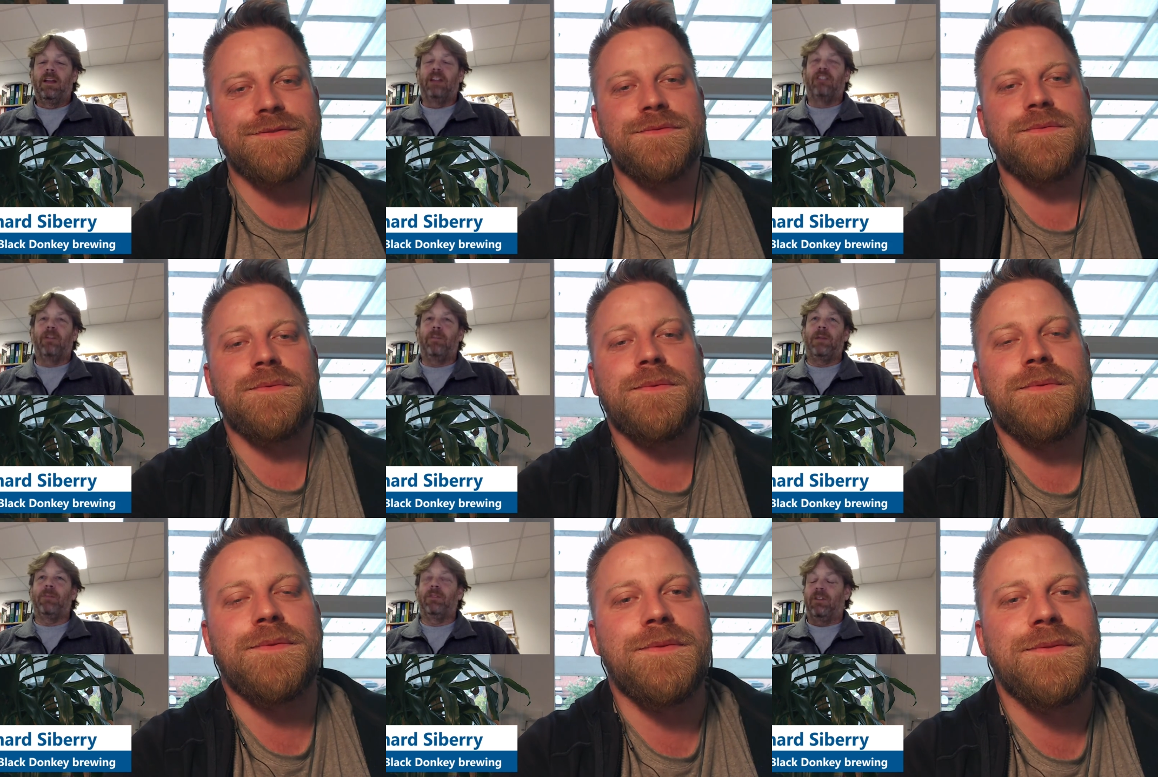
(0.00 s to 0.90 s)
Speaker 1: Like some
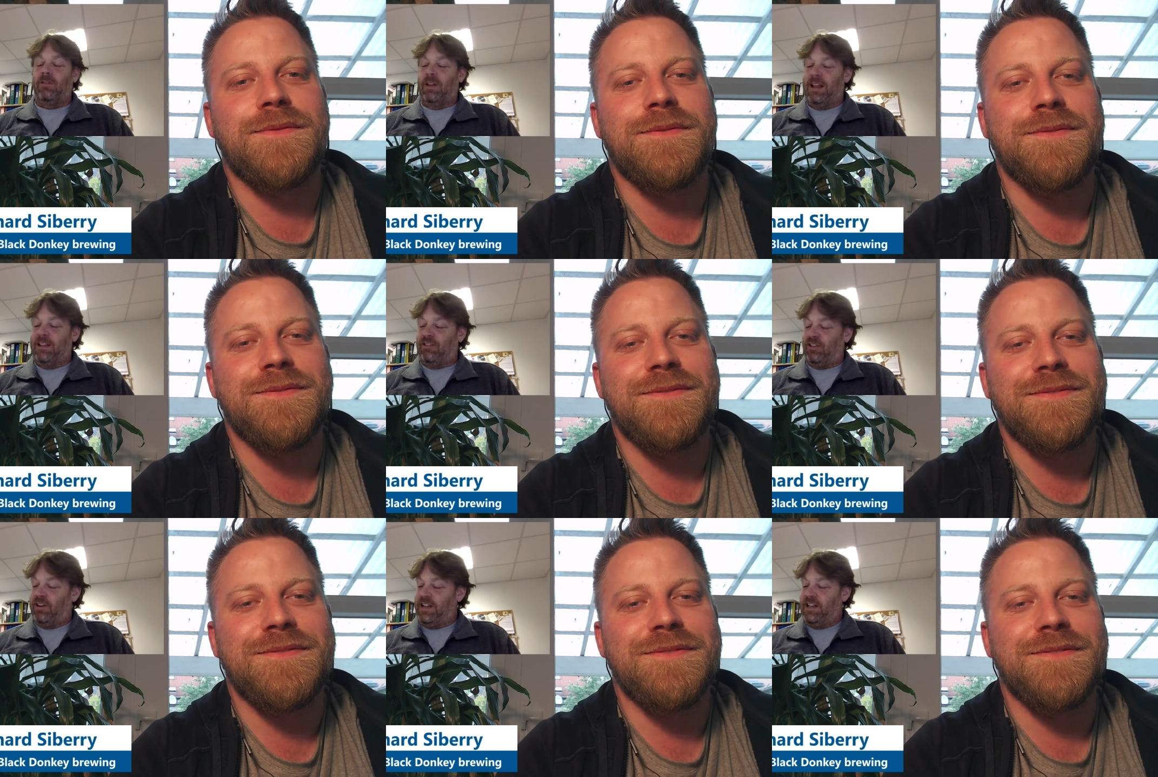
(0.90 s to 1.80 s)
people's,
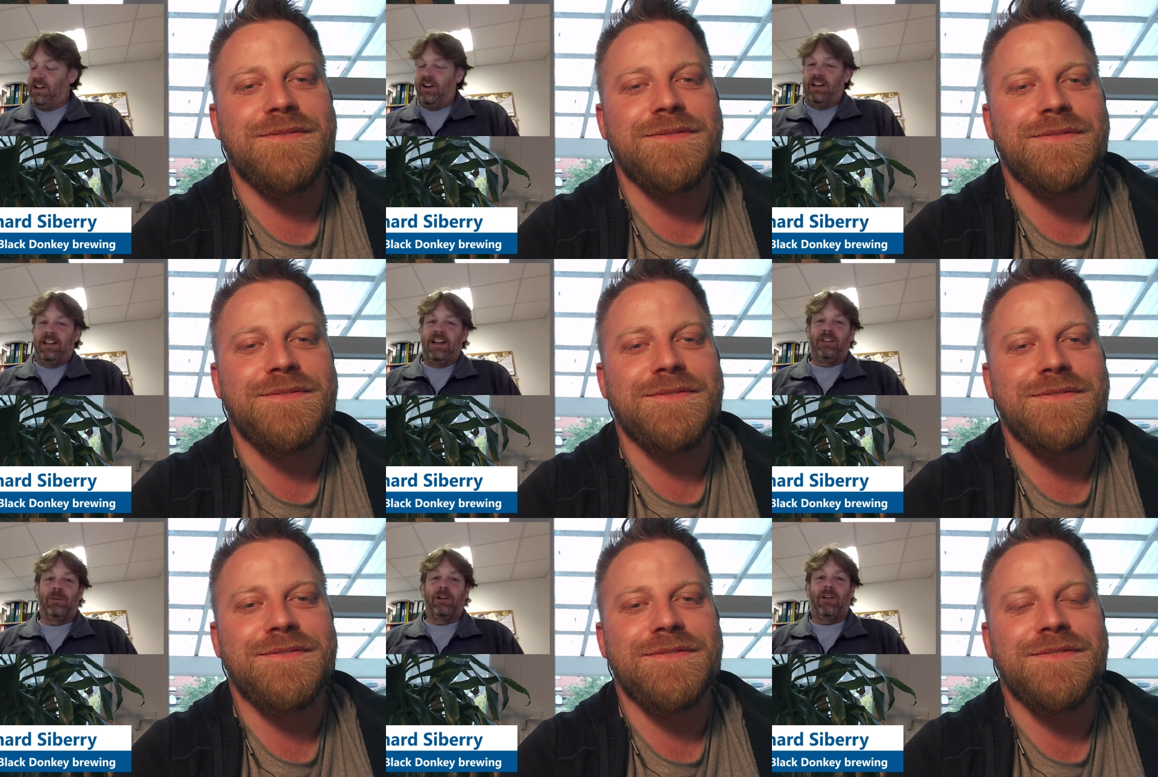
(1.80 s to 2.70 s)
certainly in the early
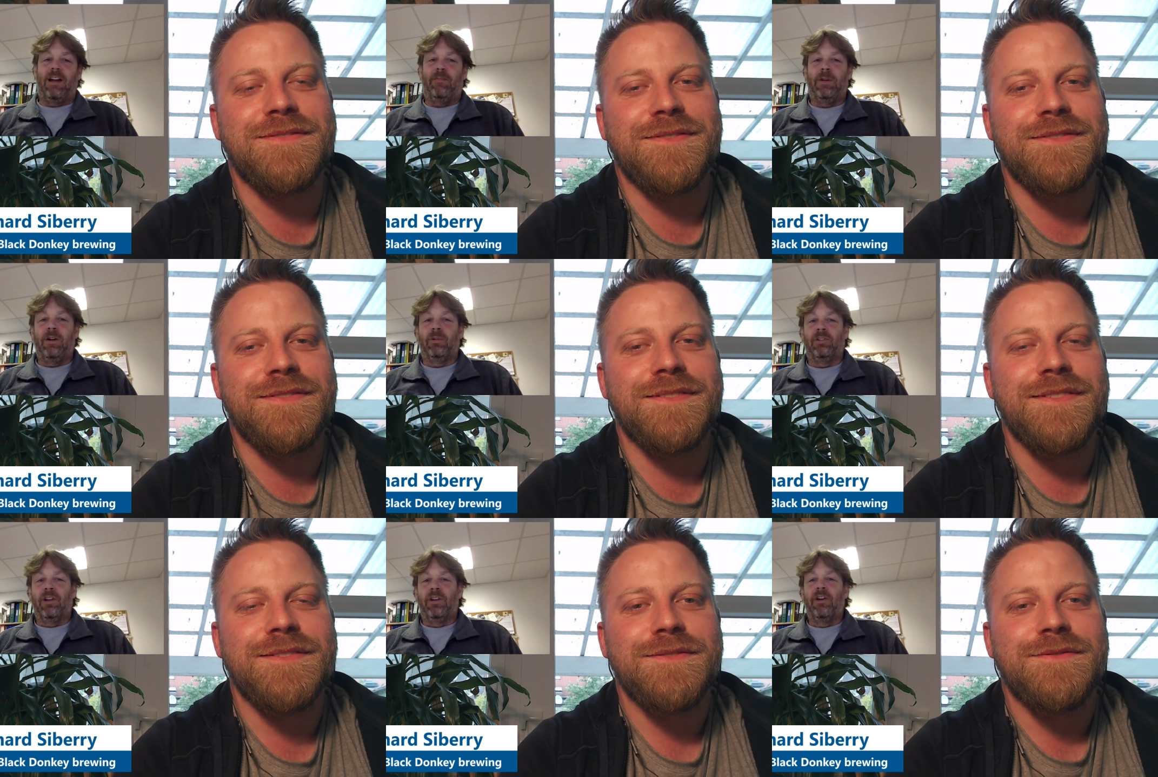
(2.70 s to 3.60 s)
days when craft beer
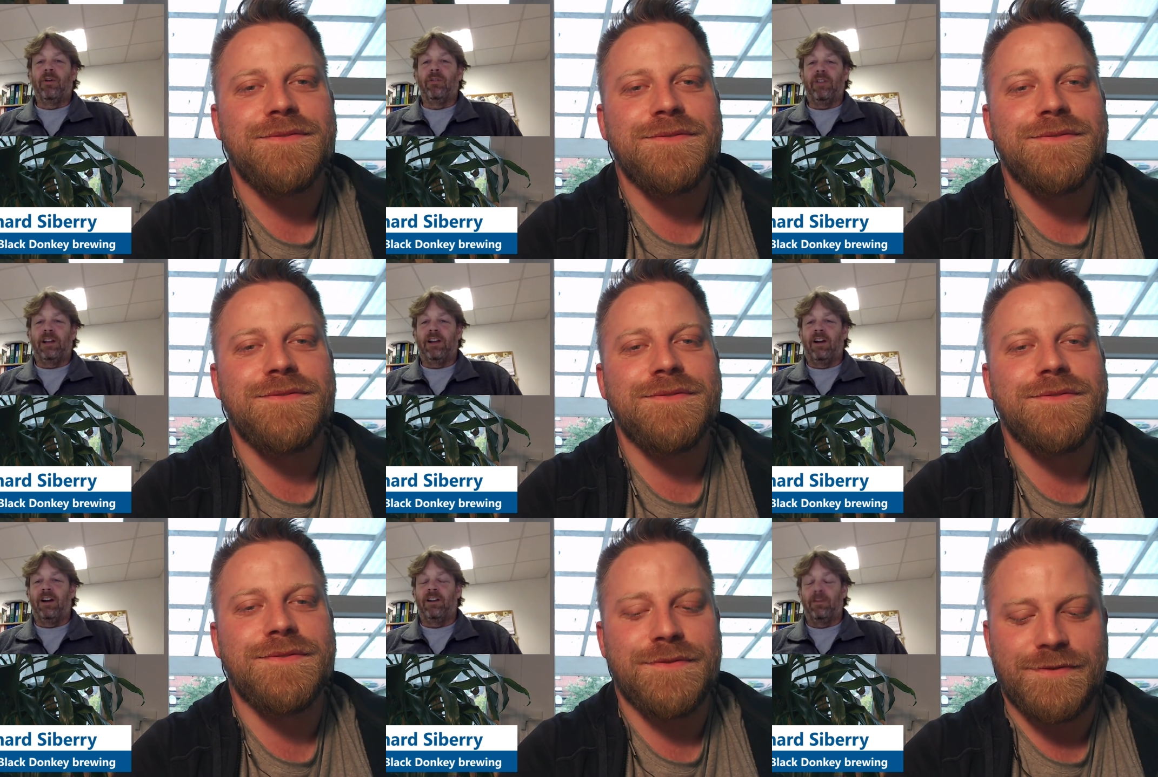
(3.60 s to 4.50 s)
was an unknown thing in
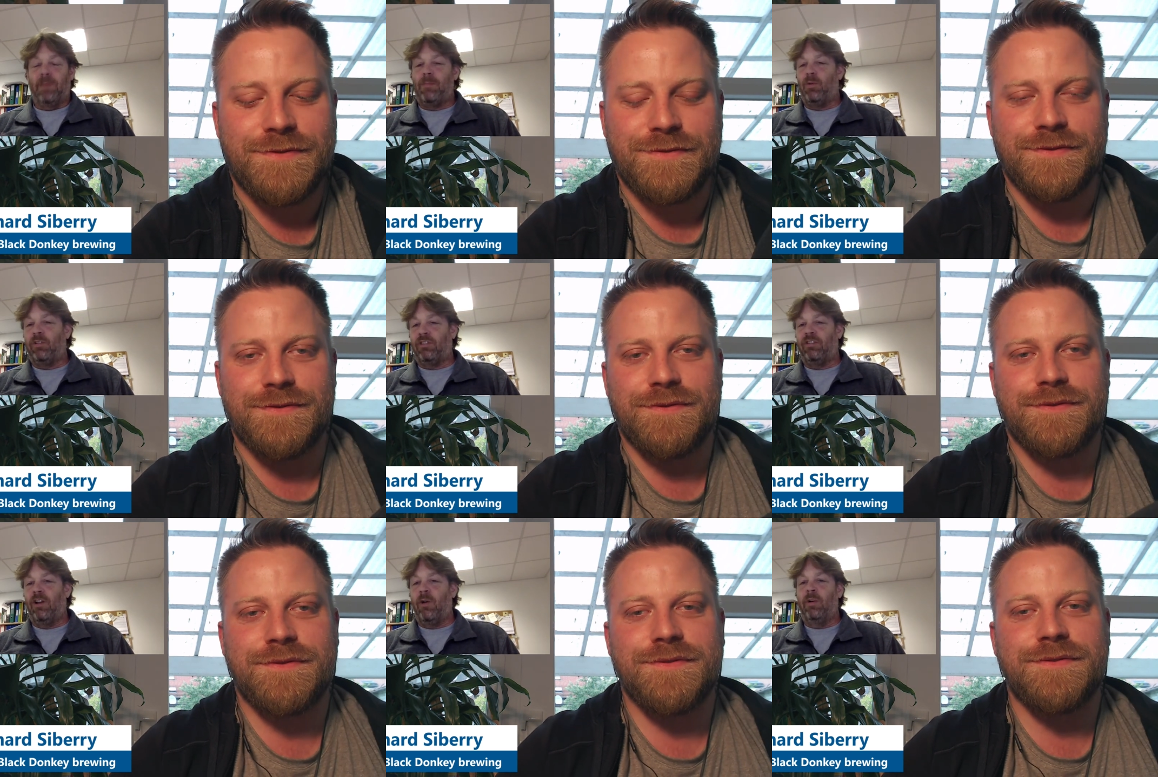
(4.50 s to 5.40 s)
Ireland and people were
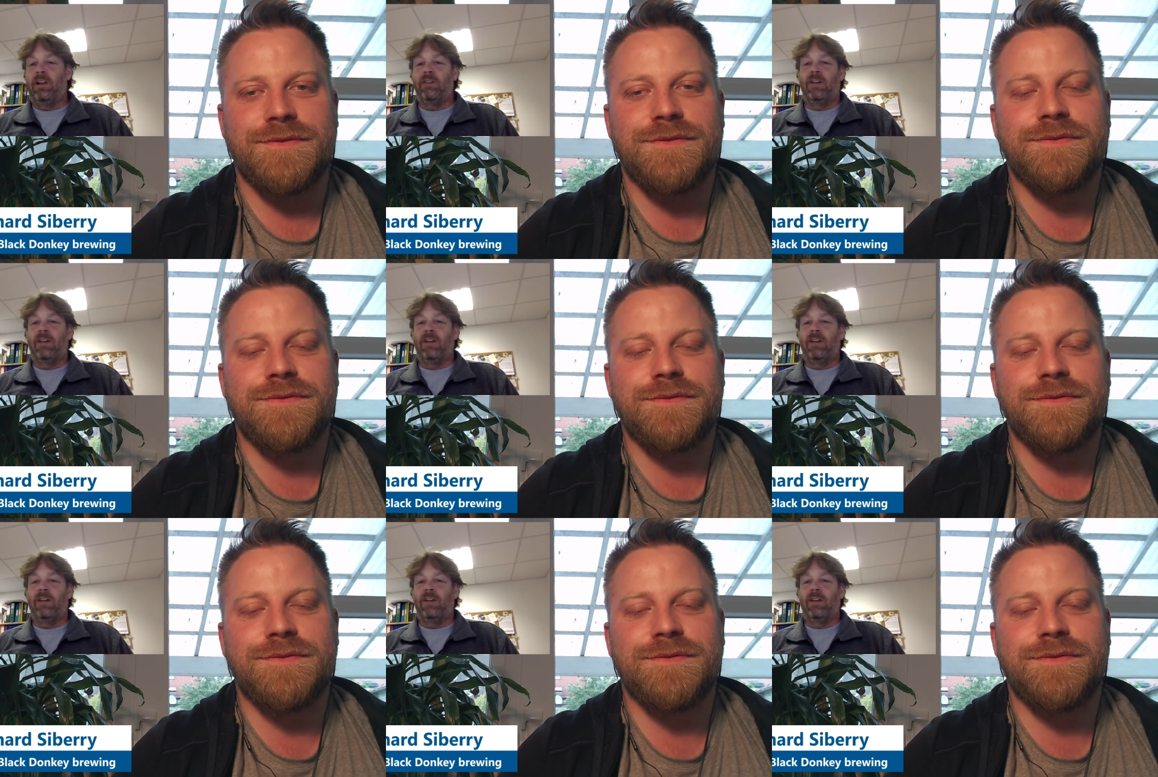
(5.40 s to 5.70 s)
slowly